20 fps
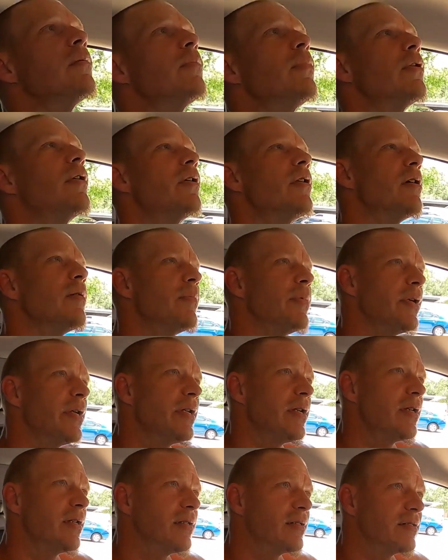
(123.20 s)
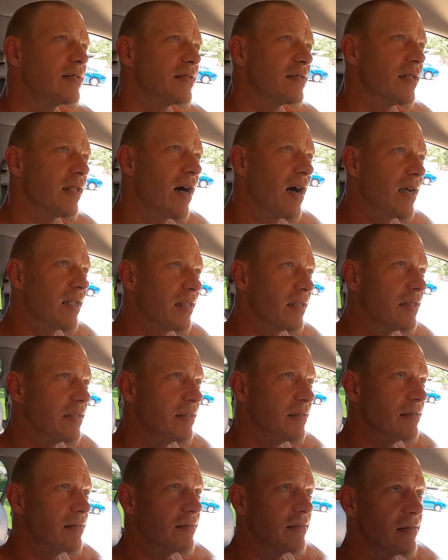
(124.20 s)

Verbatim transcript: put it up in here slightly